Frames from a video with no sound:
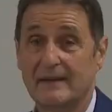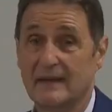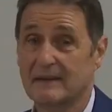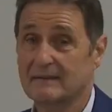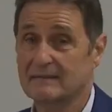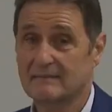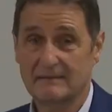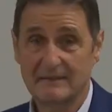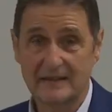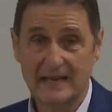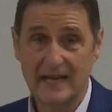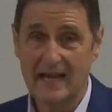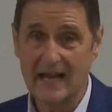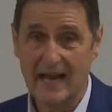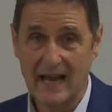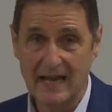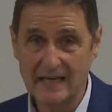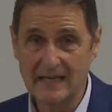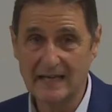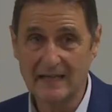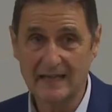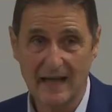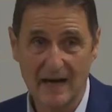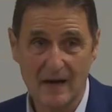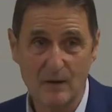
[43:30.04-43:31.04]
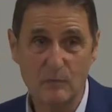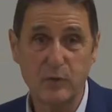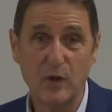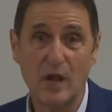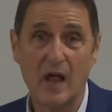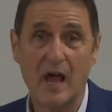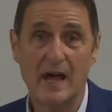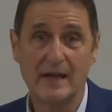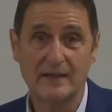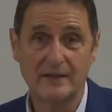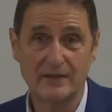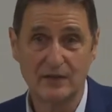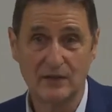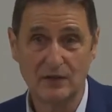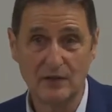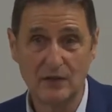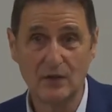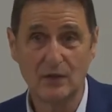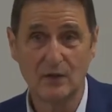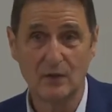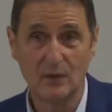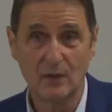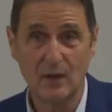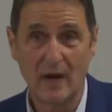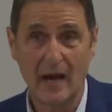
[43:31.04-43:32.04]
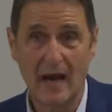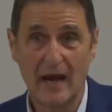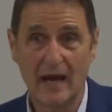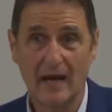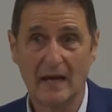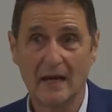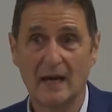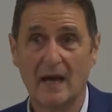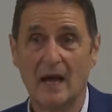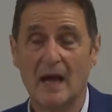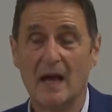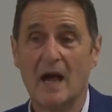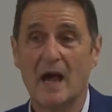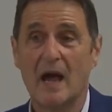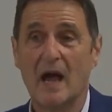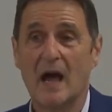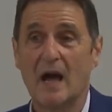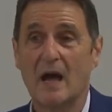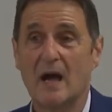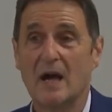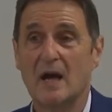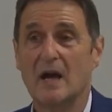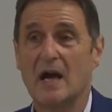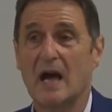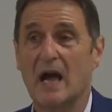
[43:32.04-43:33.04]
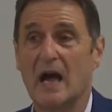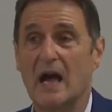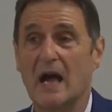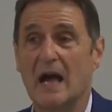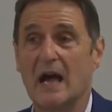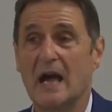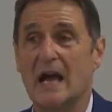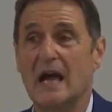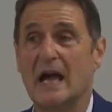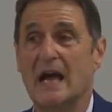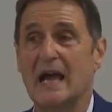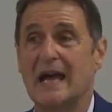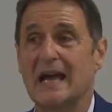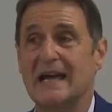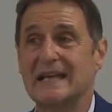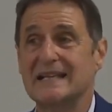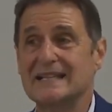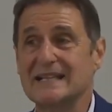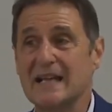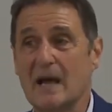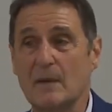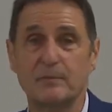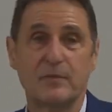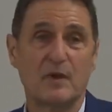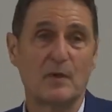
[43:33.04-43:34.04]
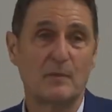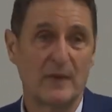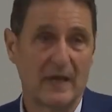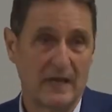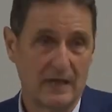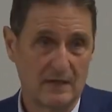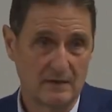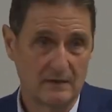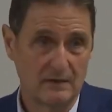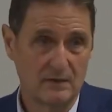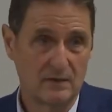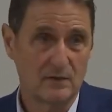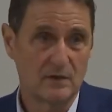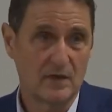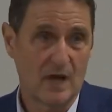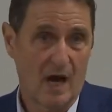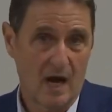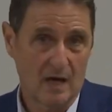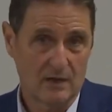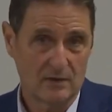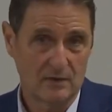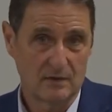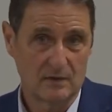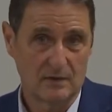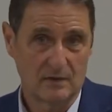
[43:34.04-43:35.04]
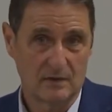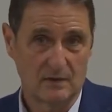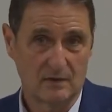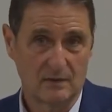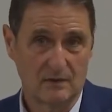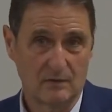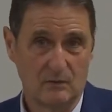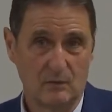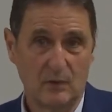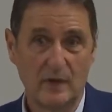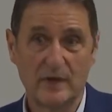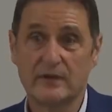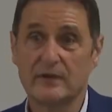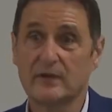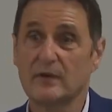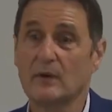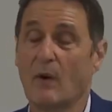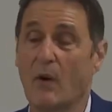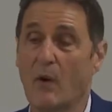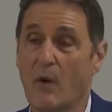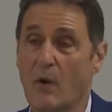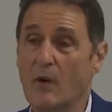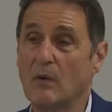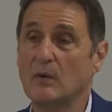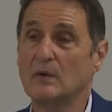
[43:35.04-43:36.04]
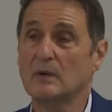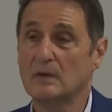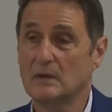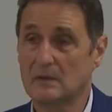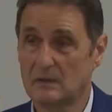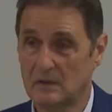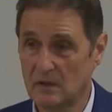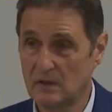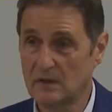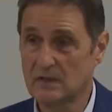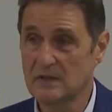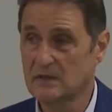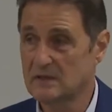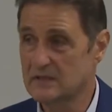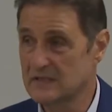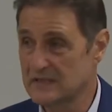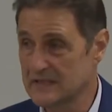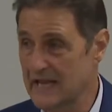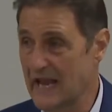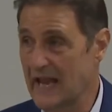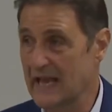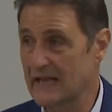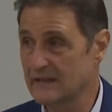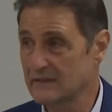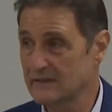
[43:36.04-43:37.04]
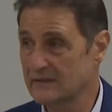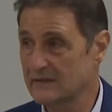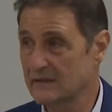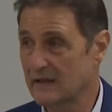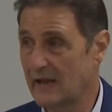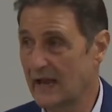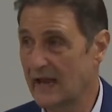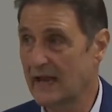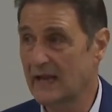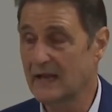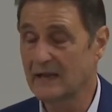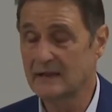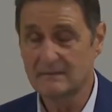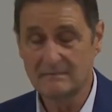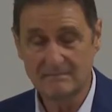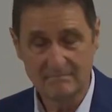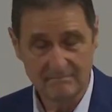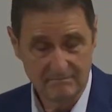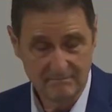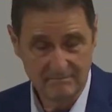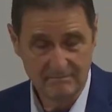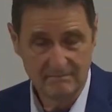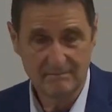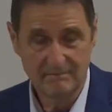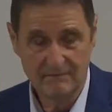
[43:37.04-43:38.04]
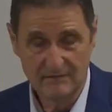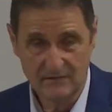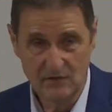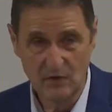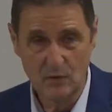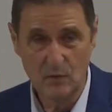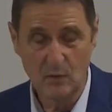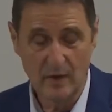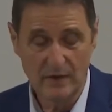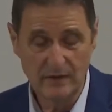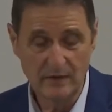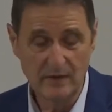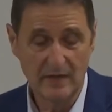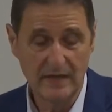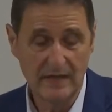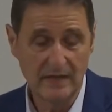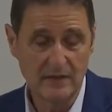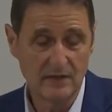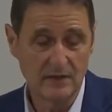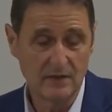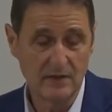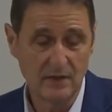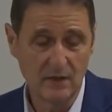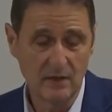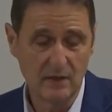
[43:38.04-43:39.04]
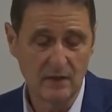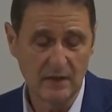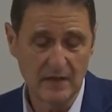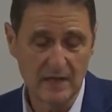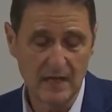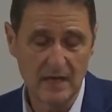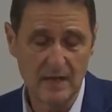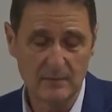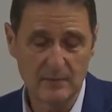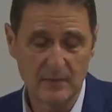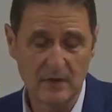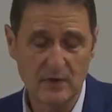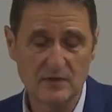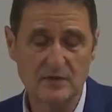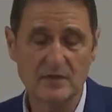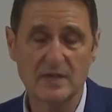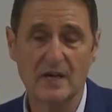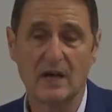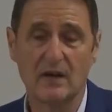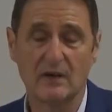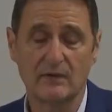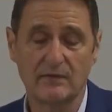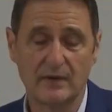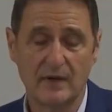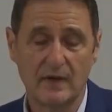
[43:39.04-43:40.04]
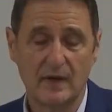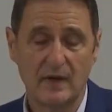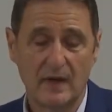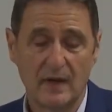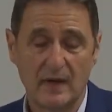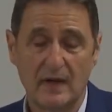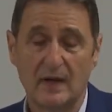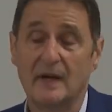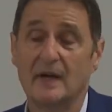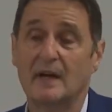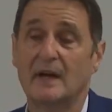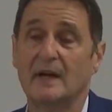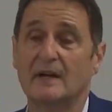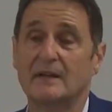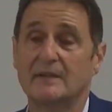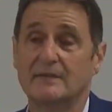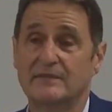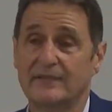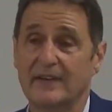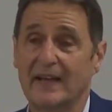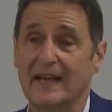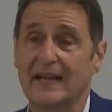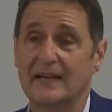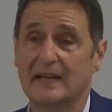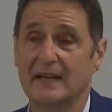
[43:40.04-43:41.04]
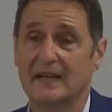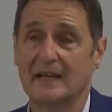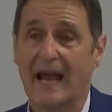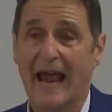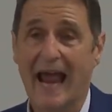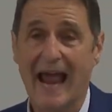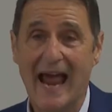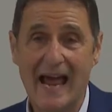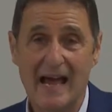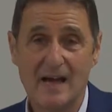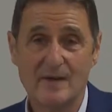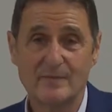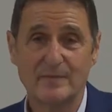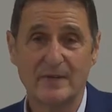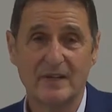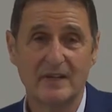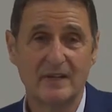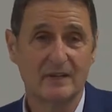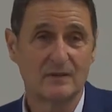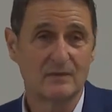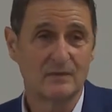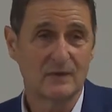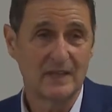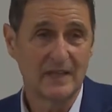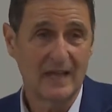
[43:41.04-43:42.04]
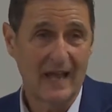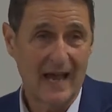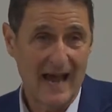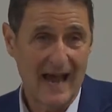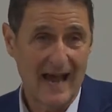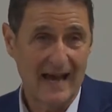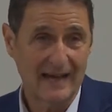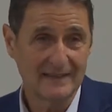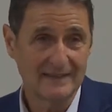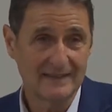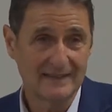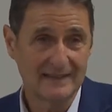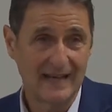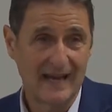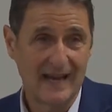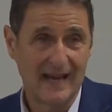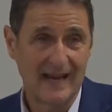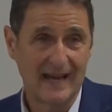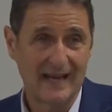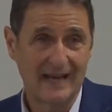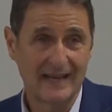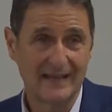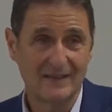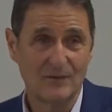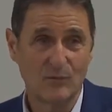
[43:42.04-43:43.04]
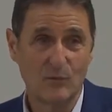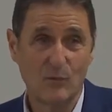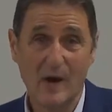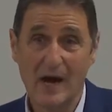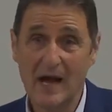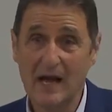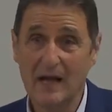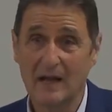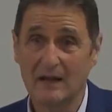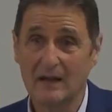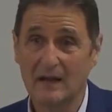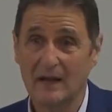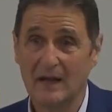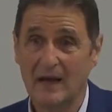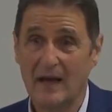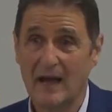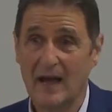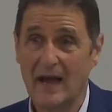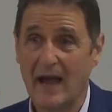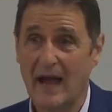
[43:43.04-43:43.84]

Get any that apply to you, and supplement your doctor with your own good sense, and do what you need to do to keep yourself fit and happy and relaxed and well.